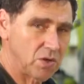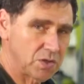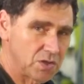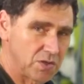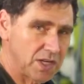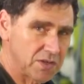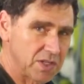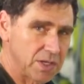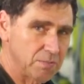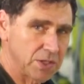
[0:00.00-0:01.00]
onto the front of the
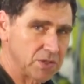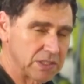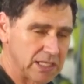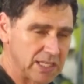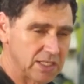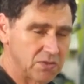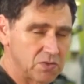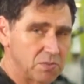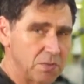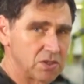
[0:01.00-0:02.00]
hip belt, and that
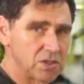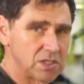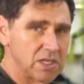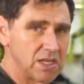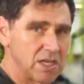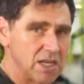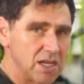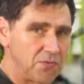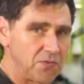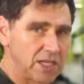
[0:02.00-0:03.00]
gives the most
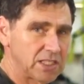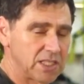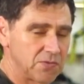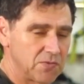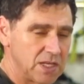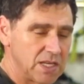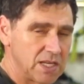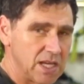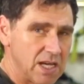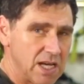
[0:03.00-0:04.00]
effective
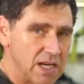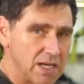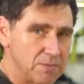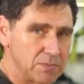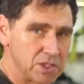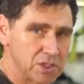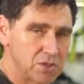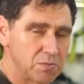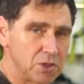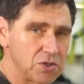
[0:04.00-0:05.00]

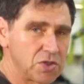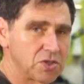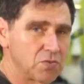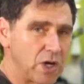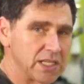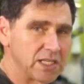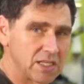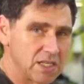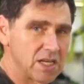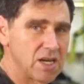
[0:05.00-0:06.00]
distribution of weight
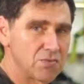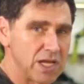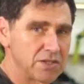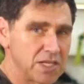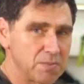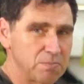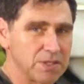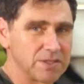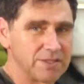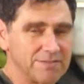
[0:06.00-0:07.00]
around the hip belt.